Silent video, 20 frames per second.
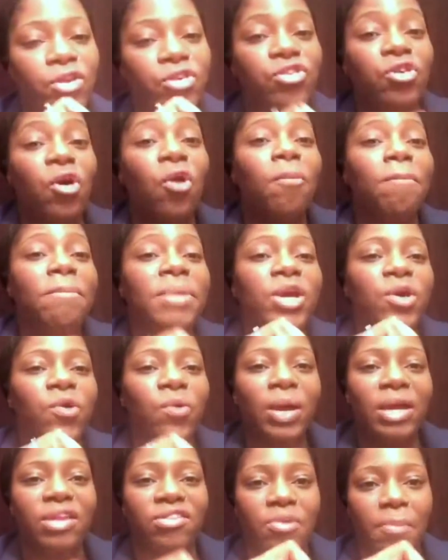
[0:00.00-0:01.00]
don't be
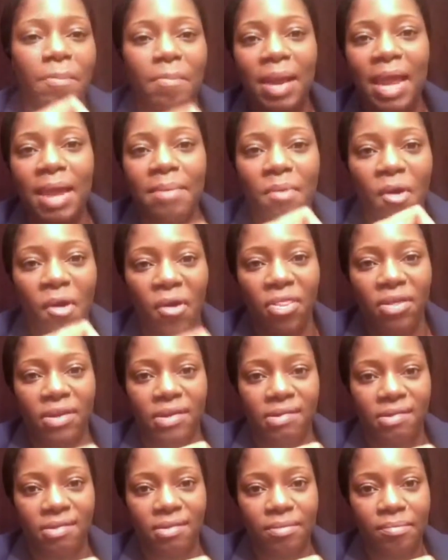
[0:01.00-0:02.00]
quick to blame
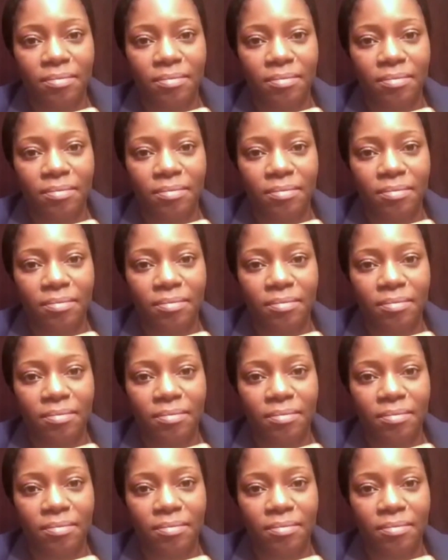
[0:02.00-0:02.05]
others.